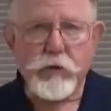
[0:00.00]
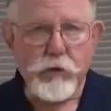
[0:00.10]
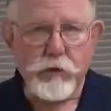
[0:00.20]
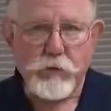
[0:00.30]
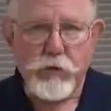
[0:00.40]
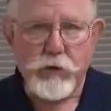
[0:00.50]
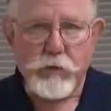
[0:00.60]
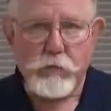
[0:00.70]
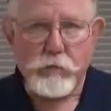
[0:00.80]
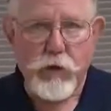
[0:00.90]

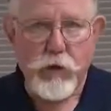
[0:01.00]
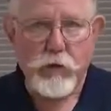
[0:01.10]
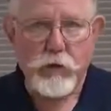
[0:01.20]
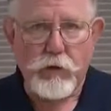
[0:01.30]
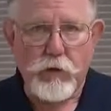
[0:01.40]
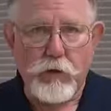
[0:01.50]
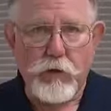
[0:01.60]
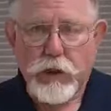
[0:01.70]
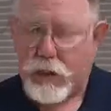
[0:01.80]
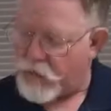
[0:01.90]
centimeter mark here,
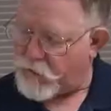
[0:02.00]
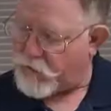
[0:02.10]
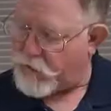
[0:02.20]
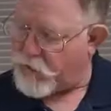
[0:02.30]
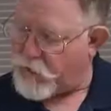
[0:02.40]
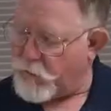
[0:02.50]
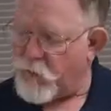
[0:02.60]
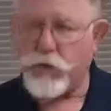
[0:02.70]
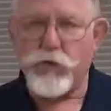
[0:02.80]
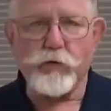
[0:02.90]
and take our
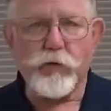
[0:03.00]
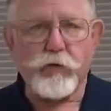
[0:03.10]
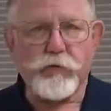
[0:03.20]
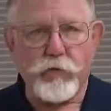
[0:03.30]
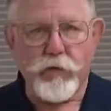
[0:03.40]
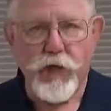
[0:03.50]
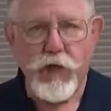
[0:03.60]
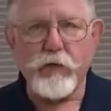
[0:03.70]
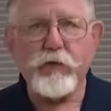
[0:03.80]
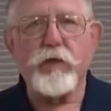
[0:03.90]
measurements from
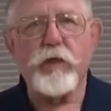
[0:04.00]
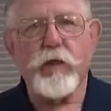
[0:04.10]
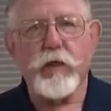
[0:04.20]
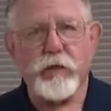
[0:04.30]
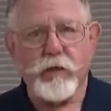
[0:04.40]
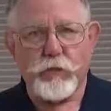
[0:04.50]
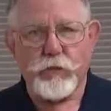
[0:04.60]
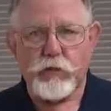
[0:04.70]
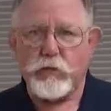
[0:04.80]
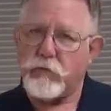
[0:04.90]
that. And then
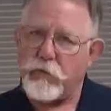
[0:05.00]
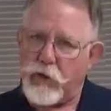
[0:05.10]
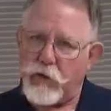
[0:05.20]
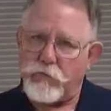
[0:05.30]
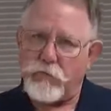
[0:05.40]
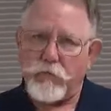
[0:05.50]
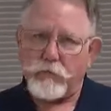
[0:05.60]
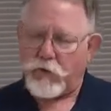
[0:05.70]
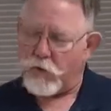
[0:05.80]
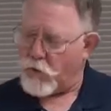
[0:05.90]
we'll carefully
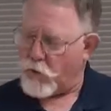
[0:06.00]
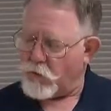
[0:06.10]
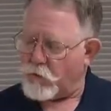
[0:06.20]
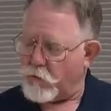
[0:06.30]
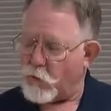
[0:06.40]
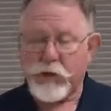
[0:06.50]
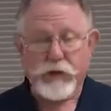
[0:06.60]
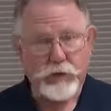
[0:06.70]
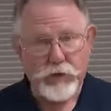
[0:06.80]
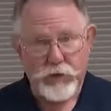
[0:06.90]
record that we
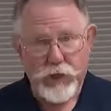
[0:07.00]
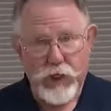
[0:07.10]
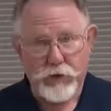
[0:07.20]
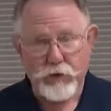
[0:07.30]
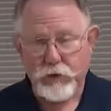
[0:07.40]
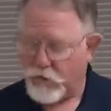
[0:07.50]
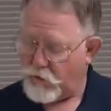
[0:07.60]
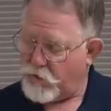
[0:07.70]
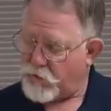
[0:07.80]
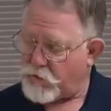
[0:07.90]
did that
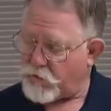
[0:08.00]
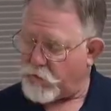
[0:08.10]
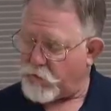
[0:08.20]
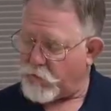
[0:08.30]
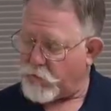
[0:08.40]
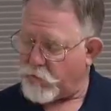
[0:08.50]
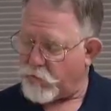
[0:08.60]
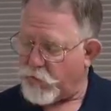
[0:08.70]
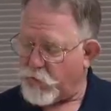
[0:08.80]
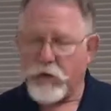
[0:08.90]
so that
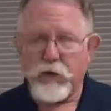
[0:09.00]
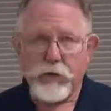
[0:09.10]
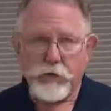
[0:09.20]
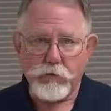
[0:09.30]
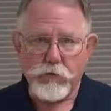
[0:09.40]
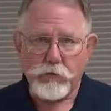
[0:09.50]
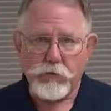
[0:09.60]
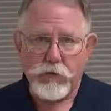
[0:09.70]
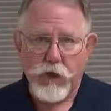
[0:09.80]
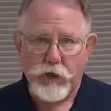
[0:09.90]
we can later
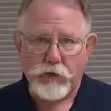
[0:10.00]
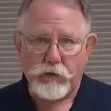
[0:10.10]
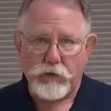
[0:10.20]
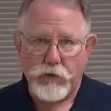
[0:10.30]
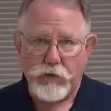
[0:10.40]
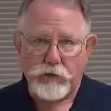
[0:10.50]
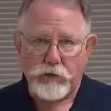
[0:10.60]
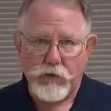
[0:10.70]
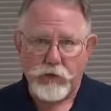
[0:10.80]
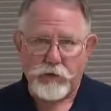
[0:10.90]
subtract that
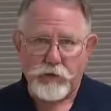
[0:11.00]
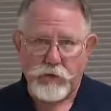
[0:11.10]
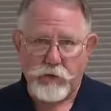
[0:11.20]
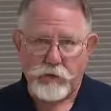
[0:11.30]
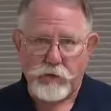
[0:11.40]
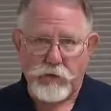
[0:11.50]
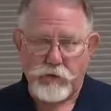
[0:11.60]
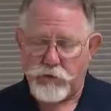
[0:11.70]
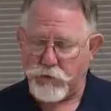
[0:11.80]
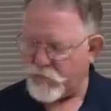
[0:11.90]
10
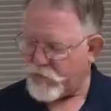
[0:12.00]
centimeters.